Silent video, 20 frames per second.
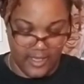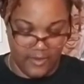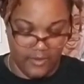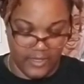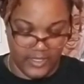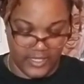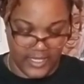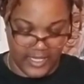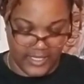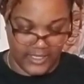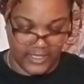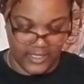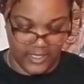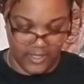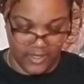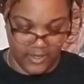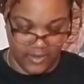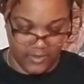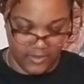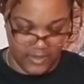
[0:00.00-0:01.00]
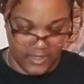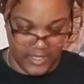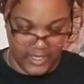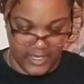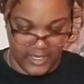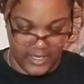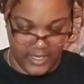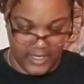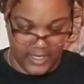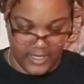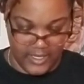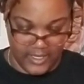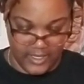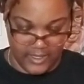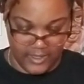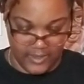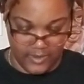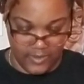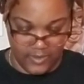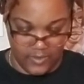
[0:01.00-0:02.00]
which I still don't think it
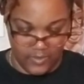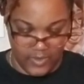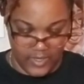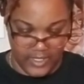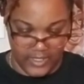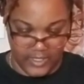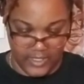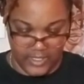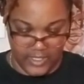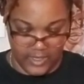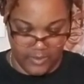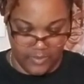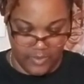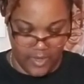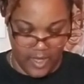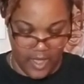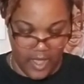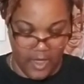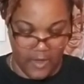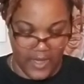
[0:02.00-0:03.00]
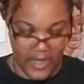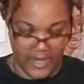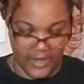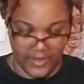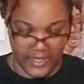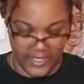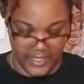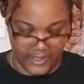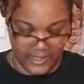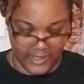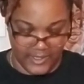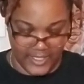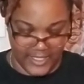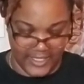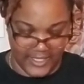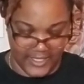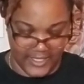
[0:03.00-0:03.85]
is what it's. Oh, I know what this is.